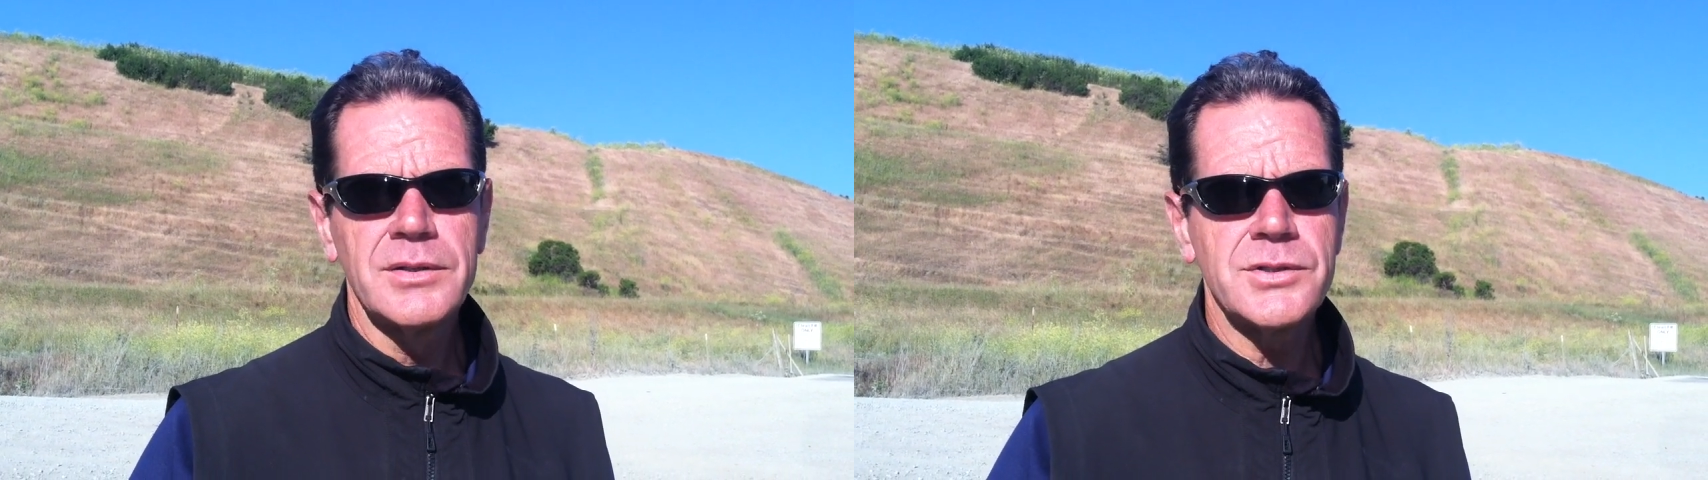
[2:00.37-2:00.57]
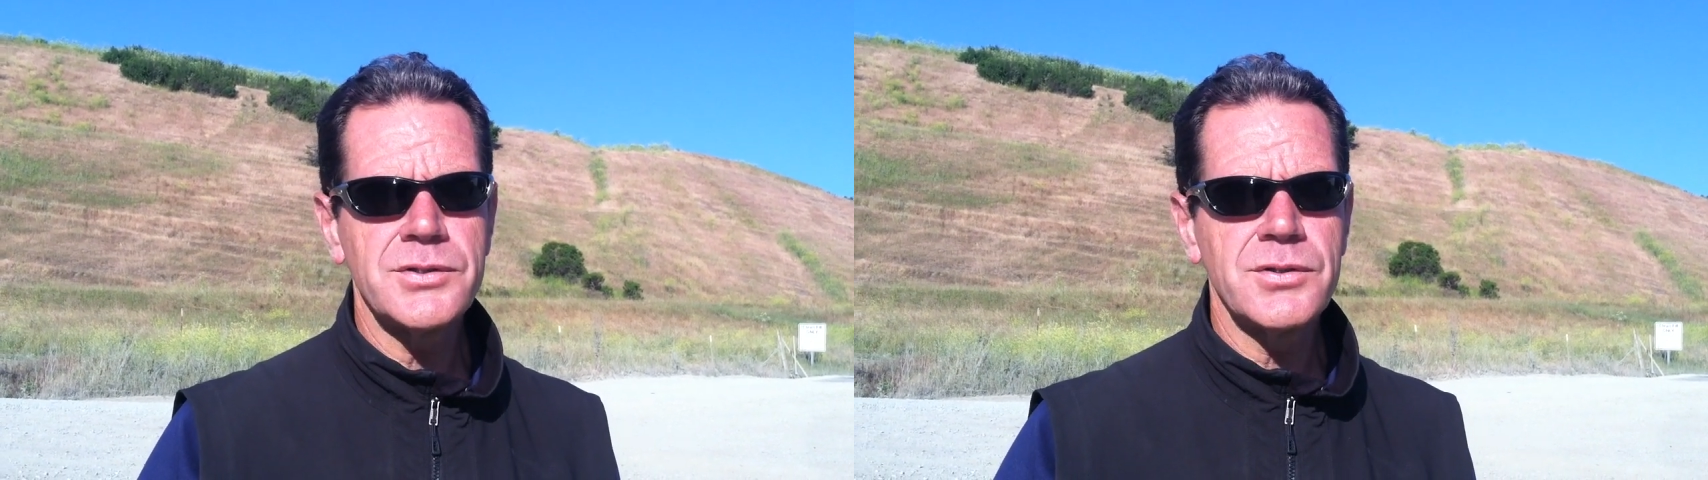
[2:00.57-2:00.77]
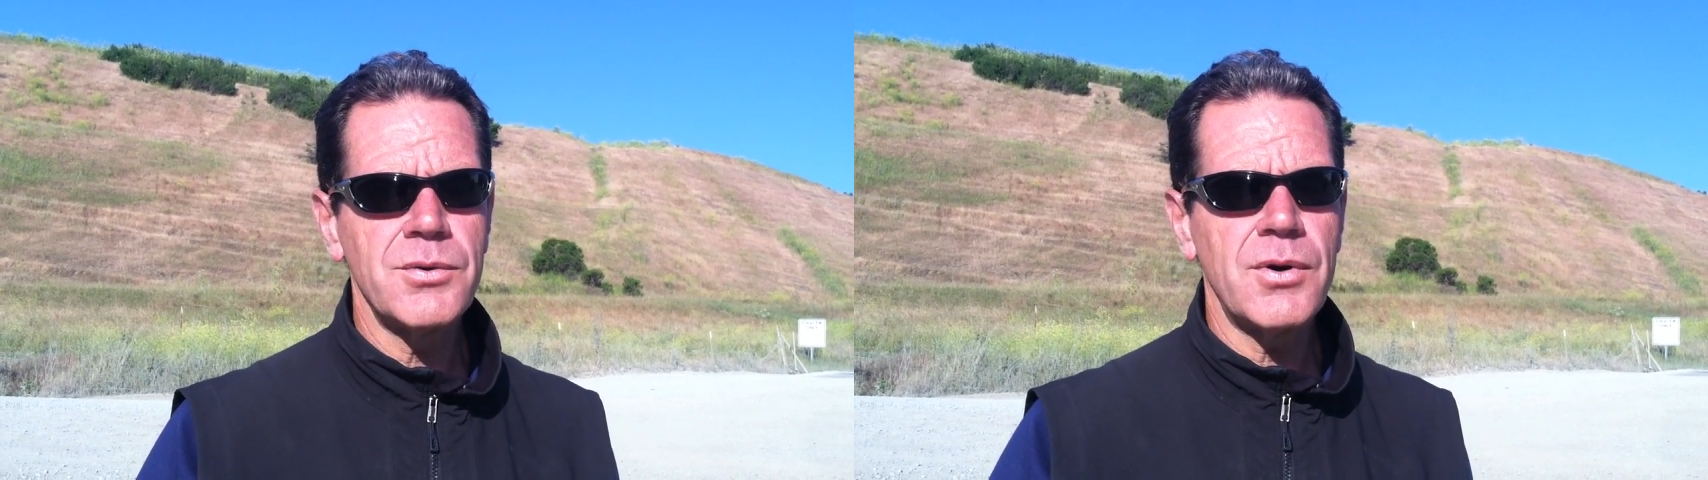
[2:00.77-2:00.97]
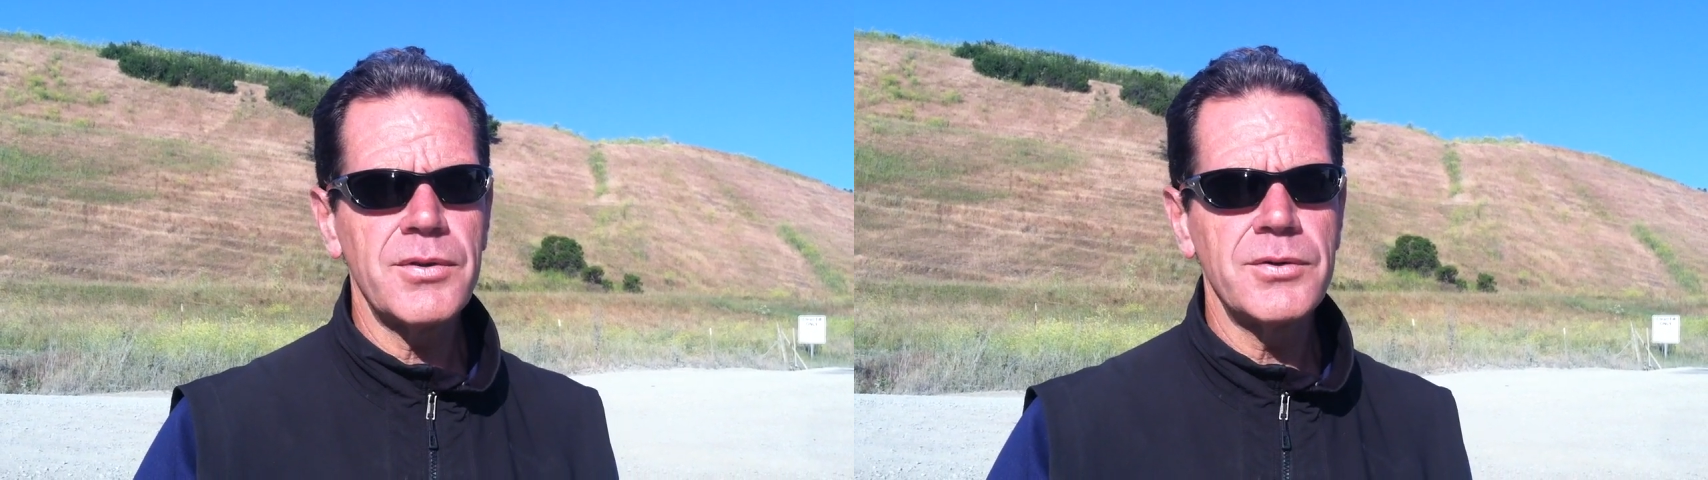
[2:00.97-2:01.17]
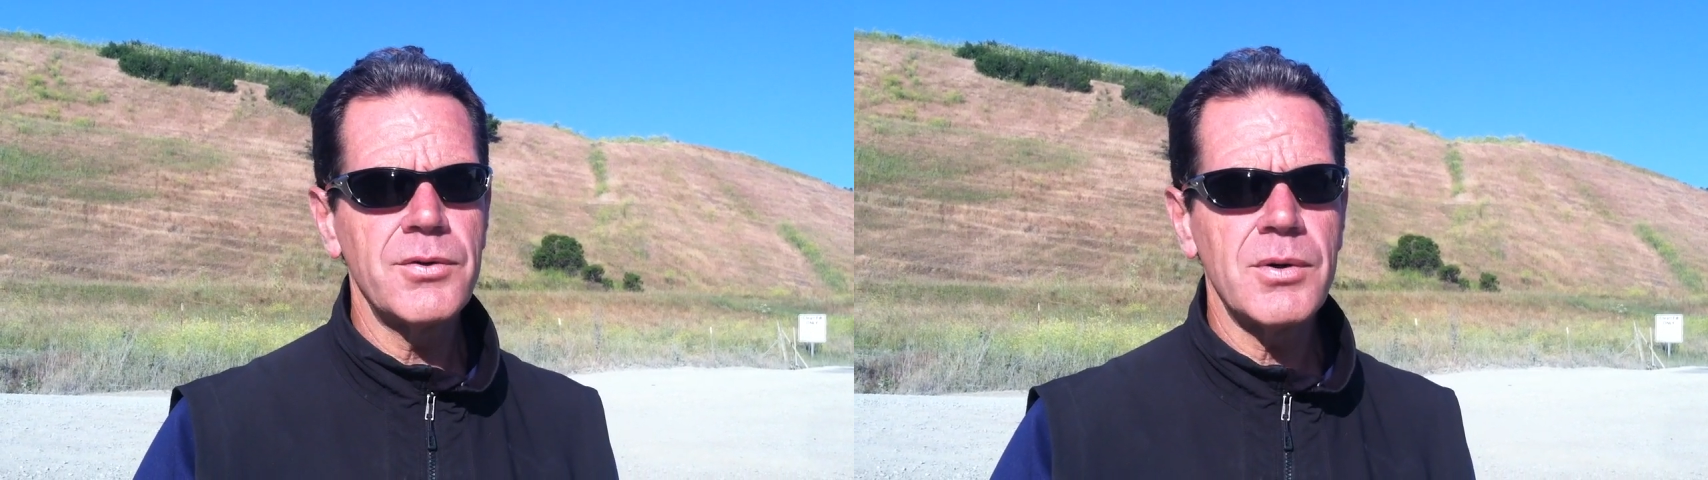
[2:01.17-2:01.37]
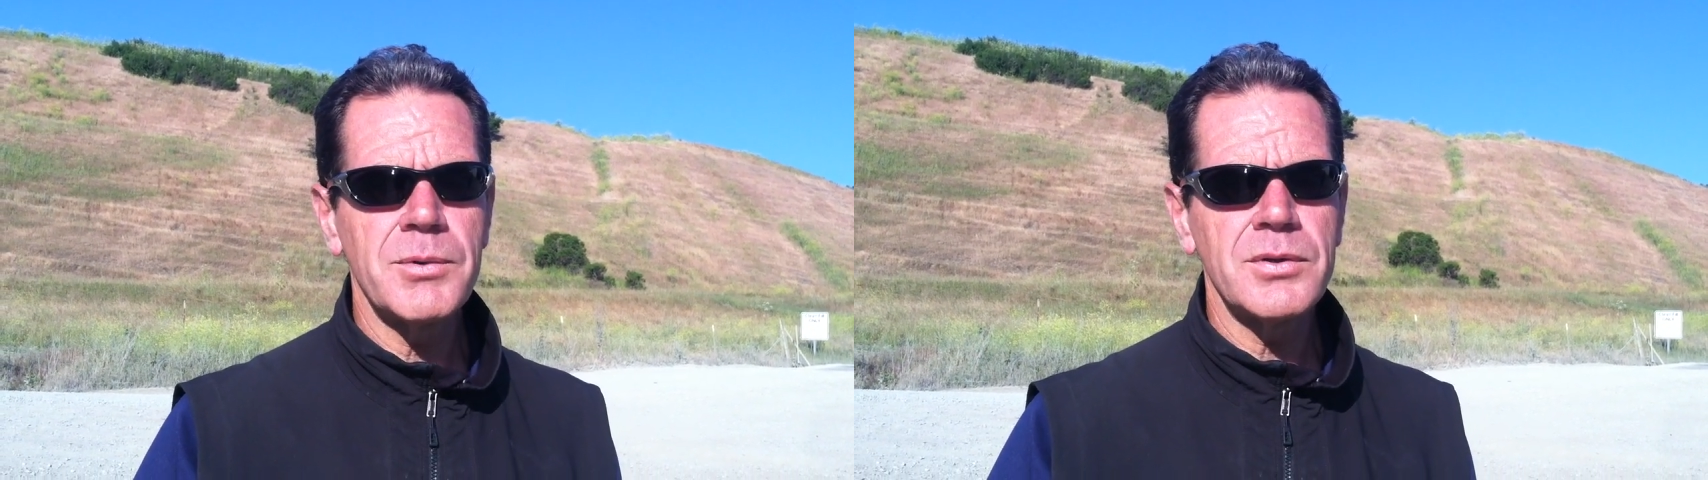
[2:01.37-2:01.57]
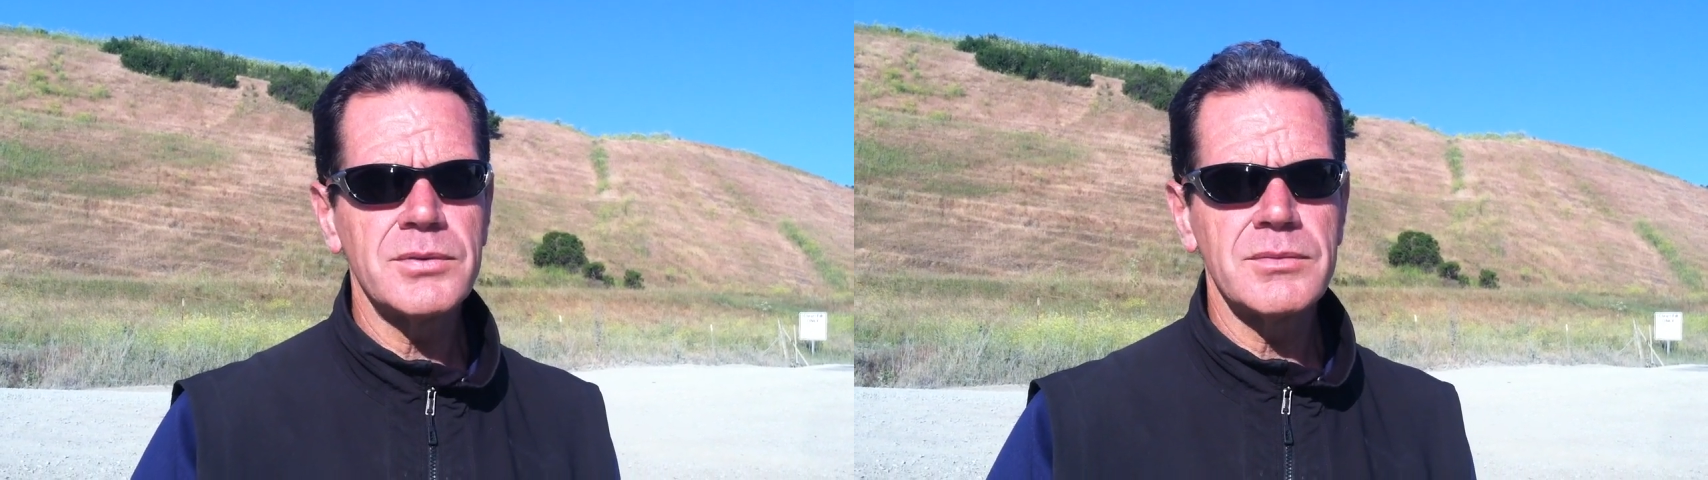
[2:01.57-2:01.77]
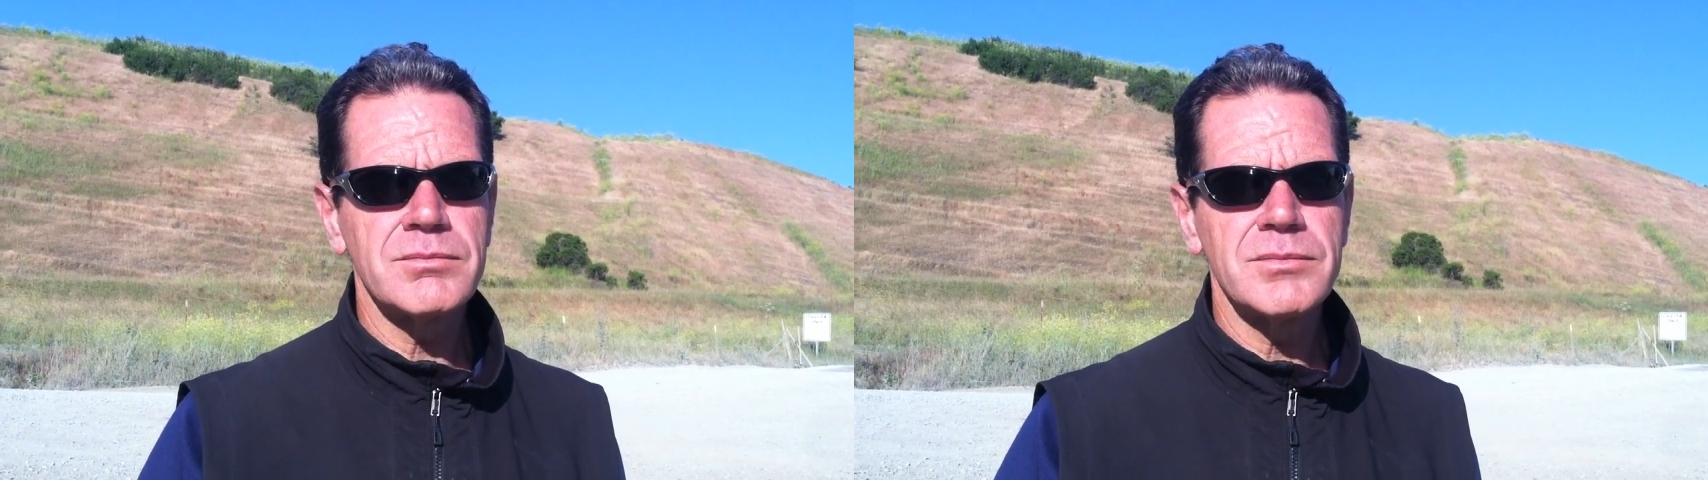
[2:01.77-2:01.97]
just do all the normal
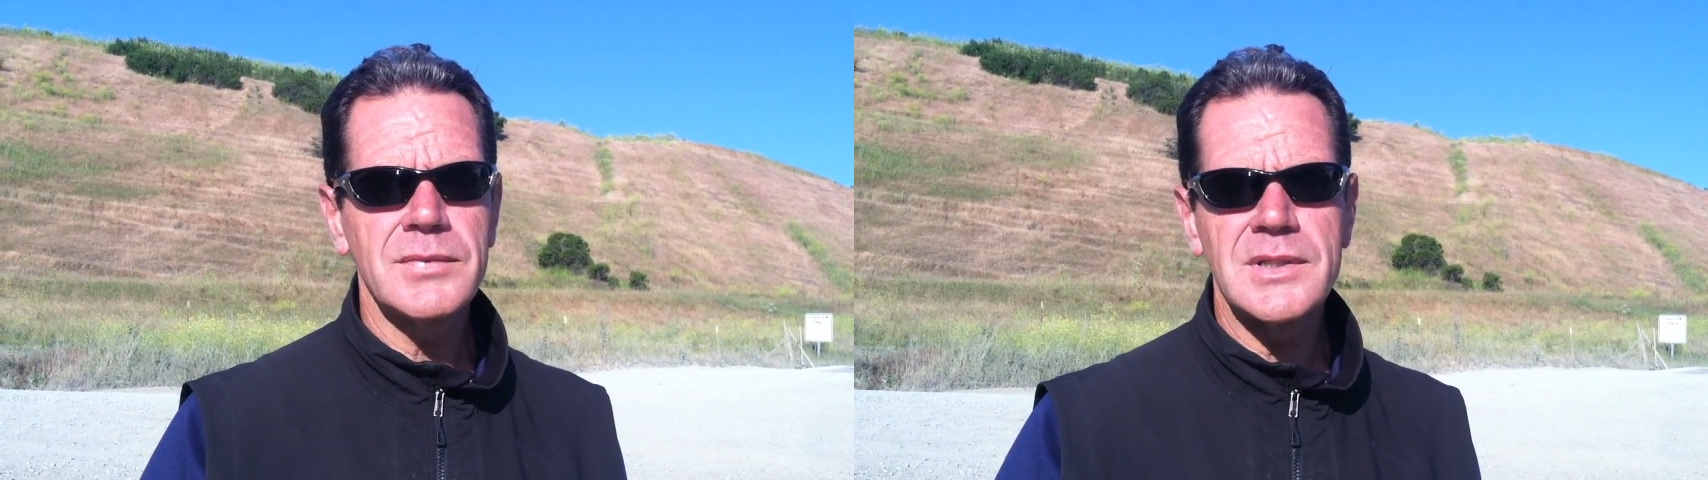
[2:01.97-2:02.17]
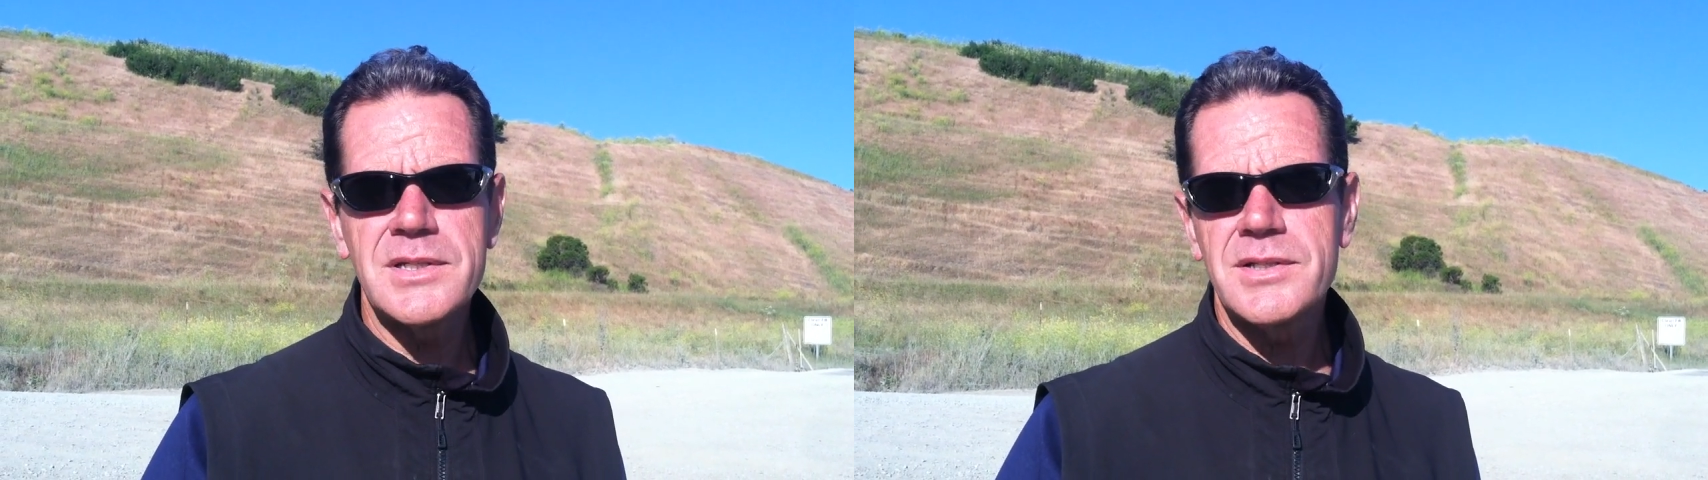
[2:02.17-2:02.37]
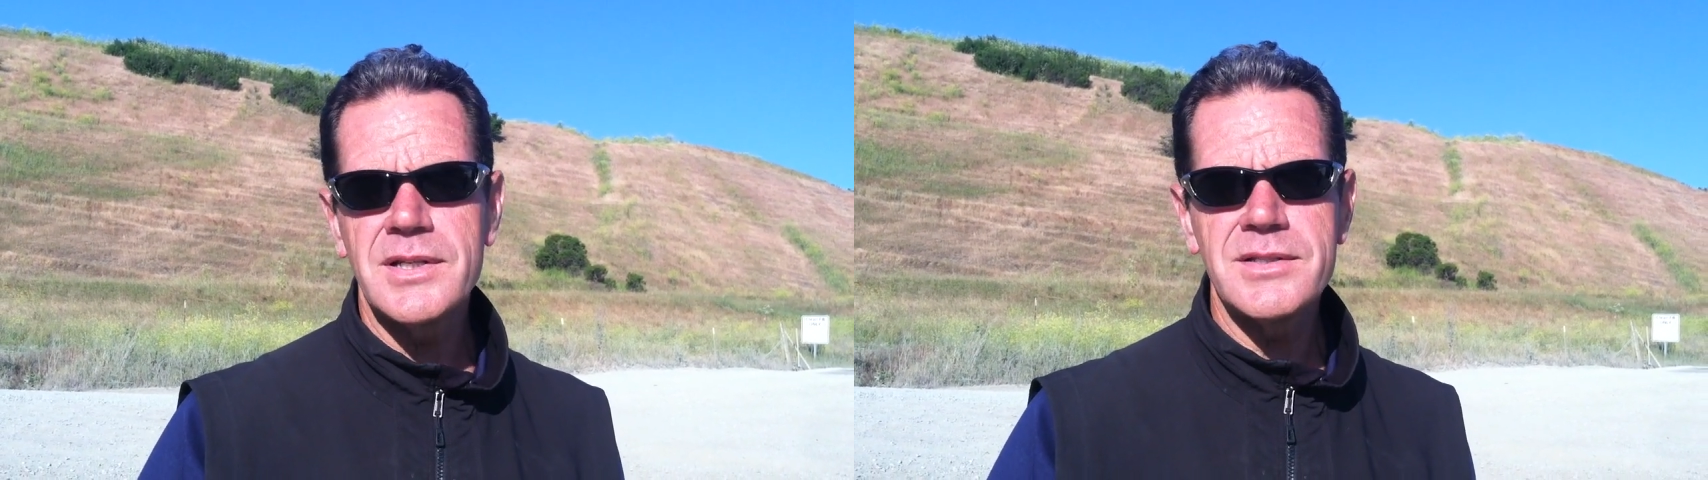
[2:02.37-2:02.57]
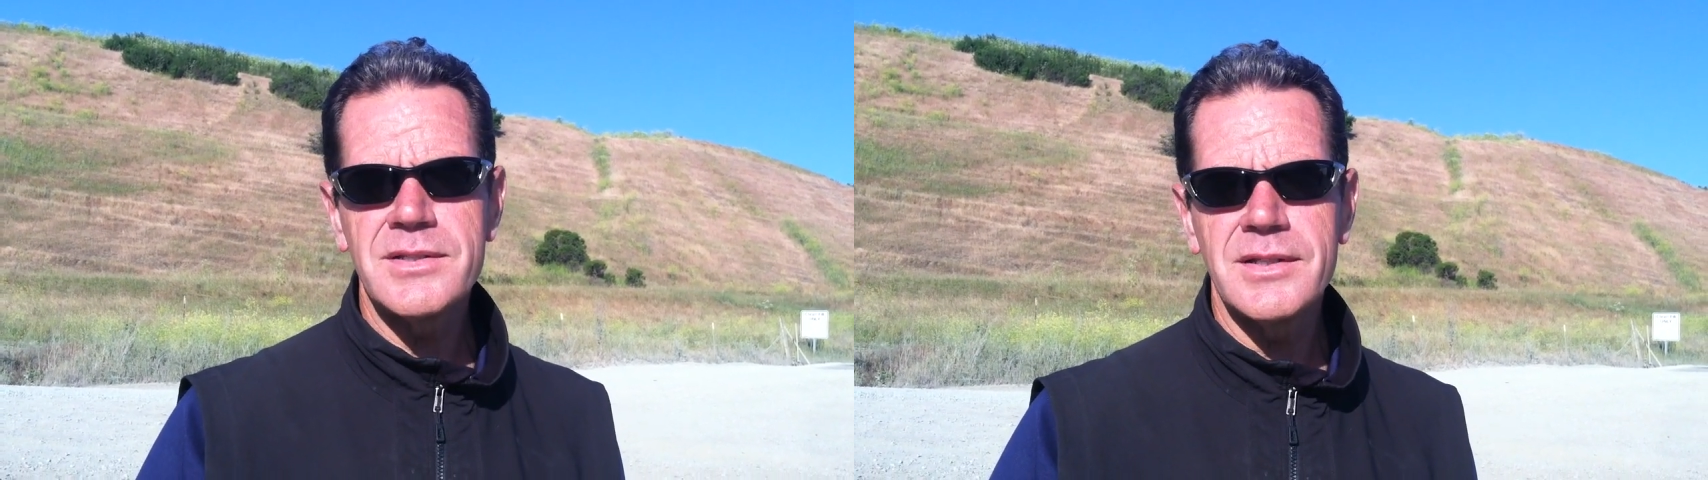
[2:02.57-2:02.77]
distance